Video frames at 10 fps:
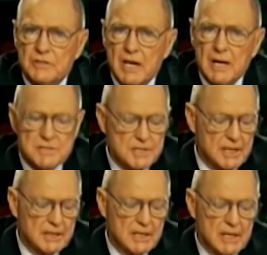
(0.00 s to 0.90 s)
John
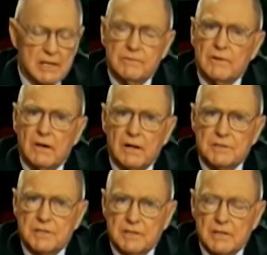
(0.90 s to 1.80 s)
said, If our
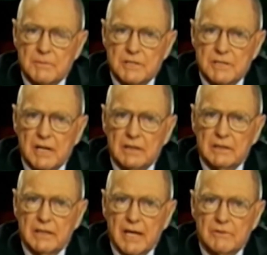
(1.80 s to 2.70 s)
hearts condemn us
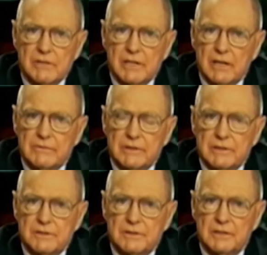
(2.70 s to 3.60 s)
not, then have we
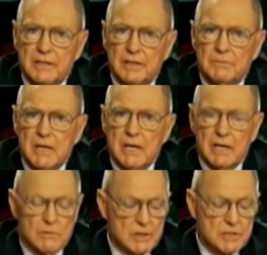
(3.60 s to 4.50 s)
confidence in him,
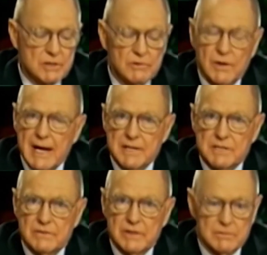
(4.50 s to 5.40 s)
and whatsoever we
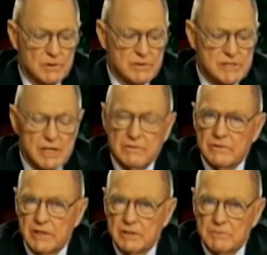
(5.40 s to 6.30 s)
ask of him, we receive
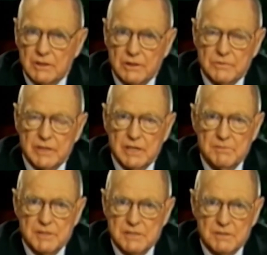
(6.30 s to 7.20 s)
of him, because we
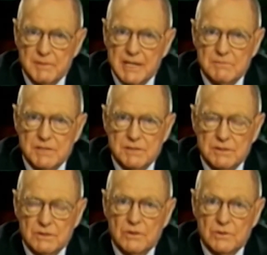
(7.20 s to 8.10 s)
keep his commandments
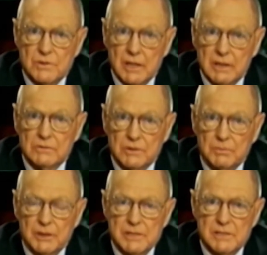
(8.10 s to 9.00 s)
and do those things that
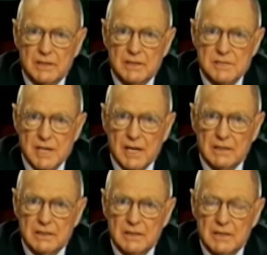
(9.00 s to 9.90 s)
are pleasing in his
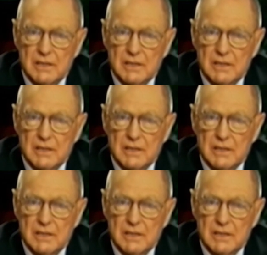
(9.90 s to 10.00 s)
sight.